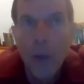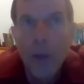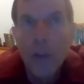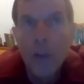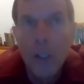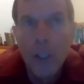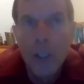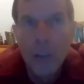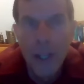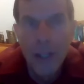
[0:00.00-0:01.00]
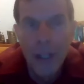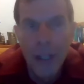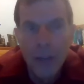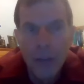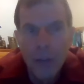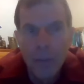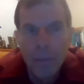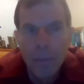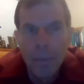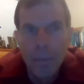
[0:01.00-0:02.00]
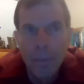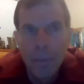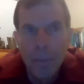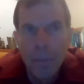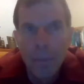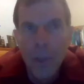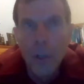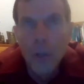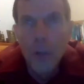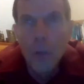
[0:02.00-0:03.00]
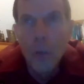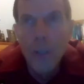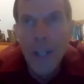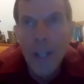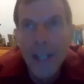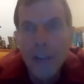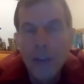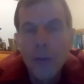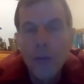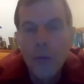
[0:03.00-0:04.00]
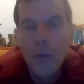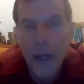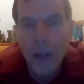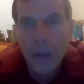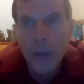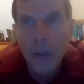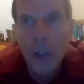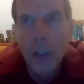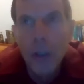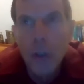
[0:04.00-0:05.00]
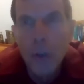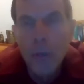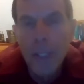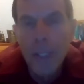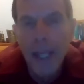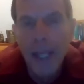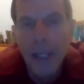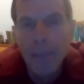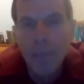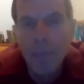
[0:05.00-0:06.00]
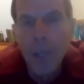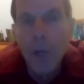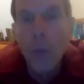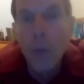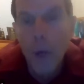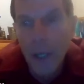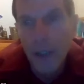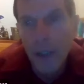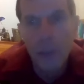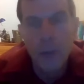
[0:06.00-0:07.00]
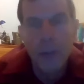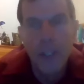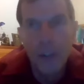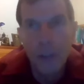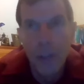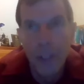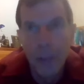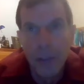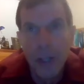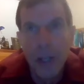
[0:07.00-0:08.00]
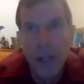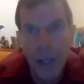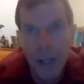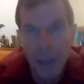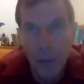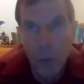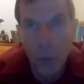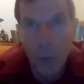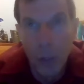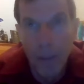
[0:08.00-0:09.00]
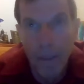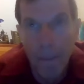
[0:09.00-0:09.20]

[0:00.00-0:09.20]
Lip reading: where you're going to tell us the date you felt you became 100% disabled, unable to work.